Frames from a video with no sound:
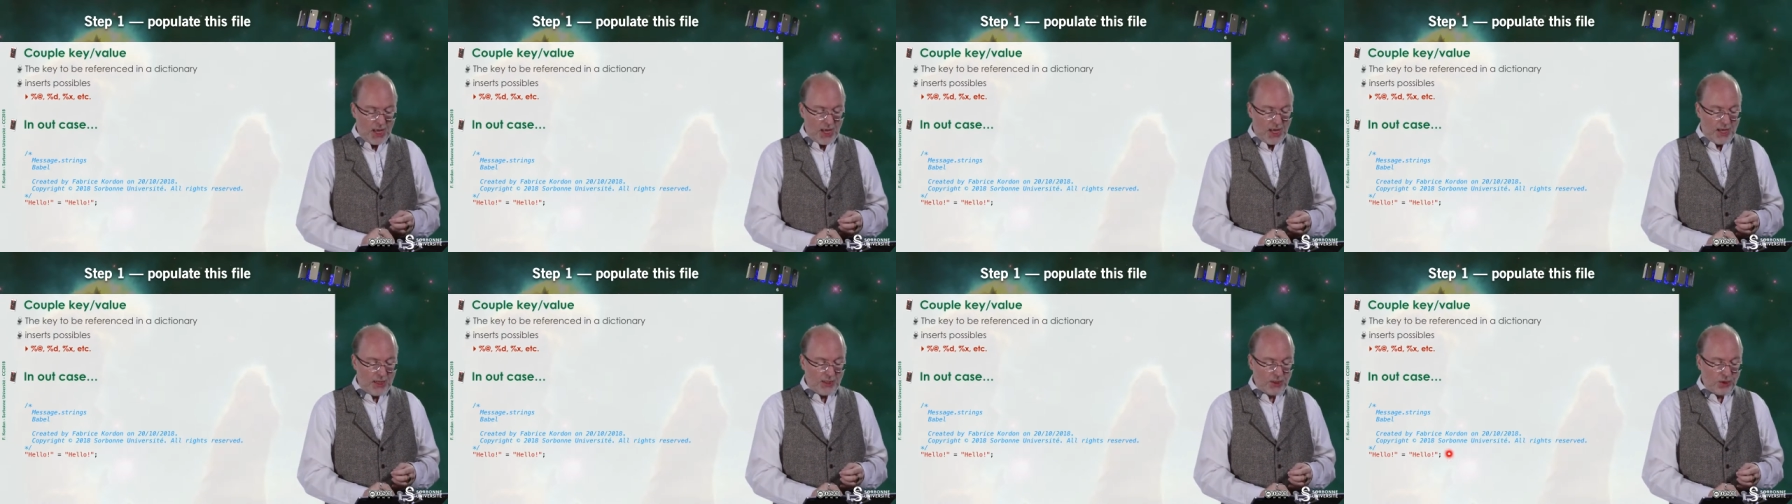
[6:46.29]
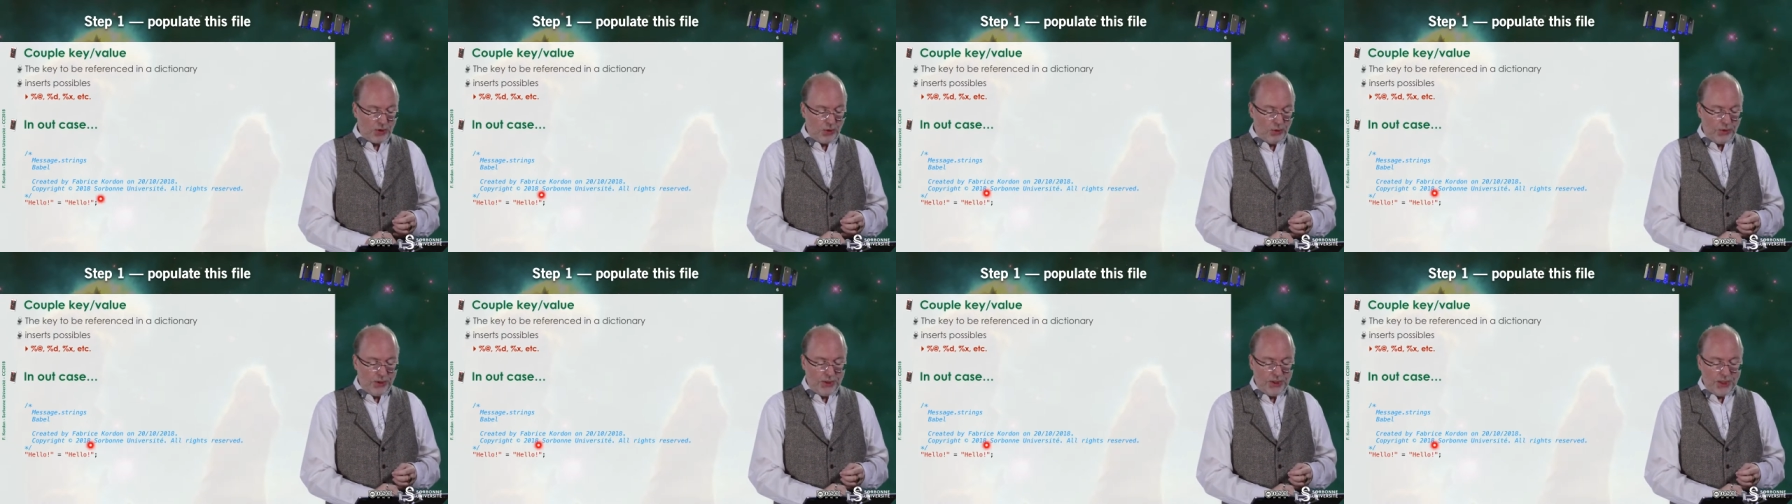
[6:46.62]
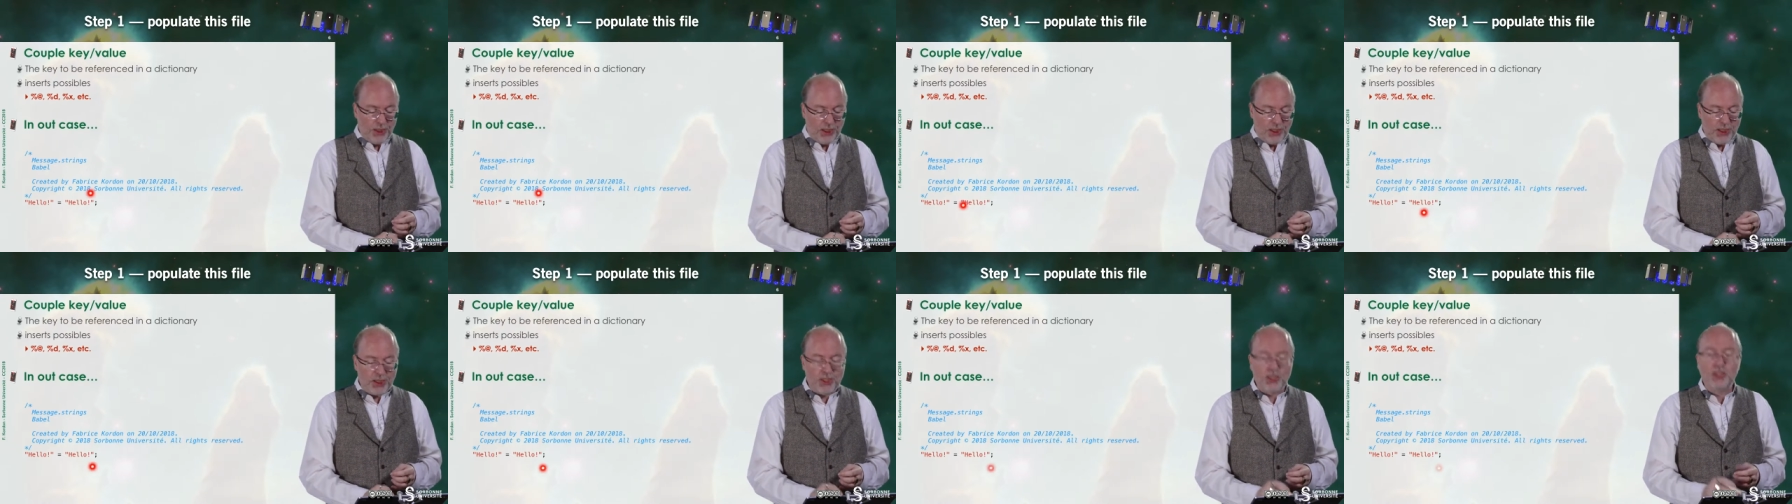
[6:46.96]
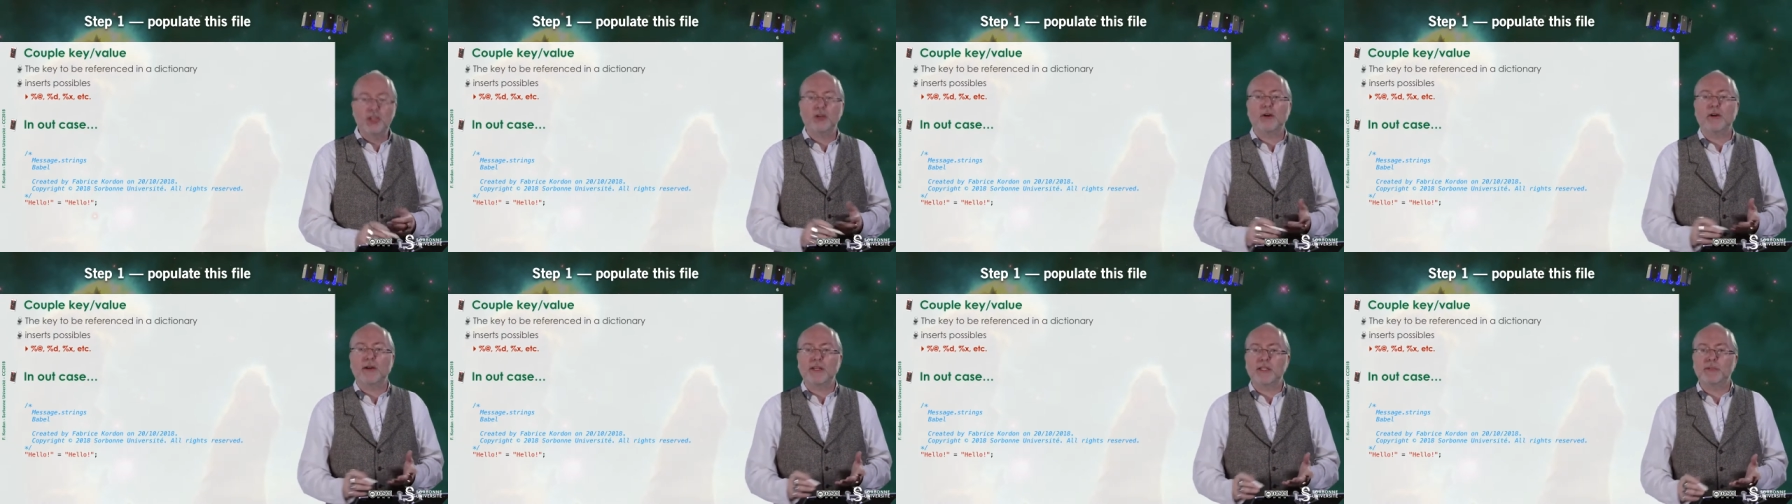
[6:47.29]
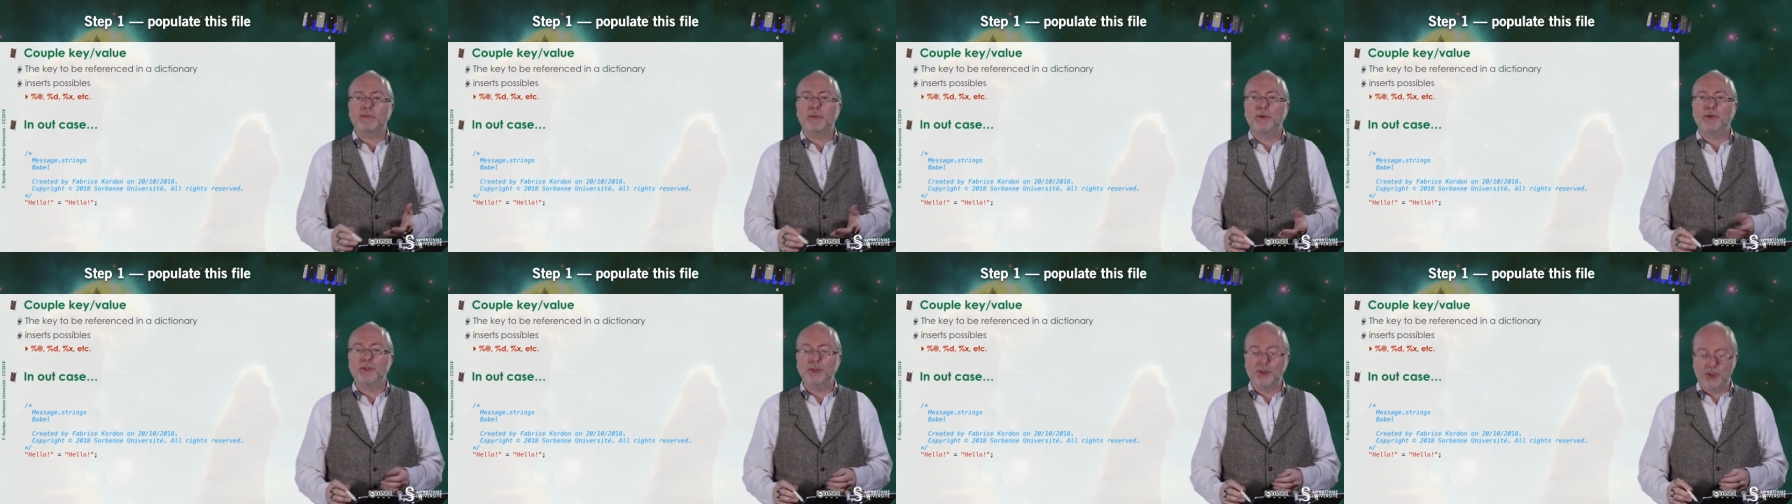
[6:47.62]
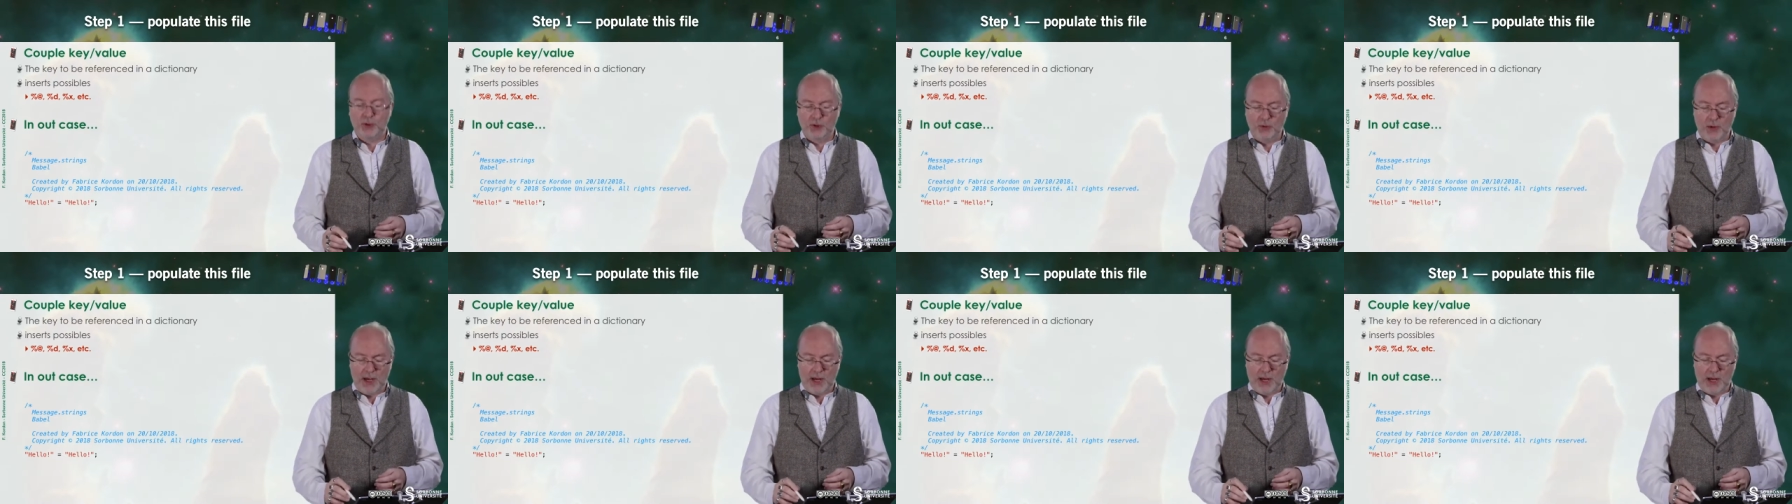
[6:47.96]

And so in English it corresponds to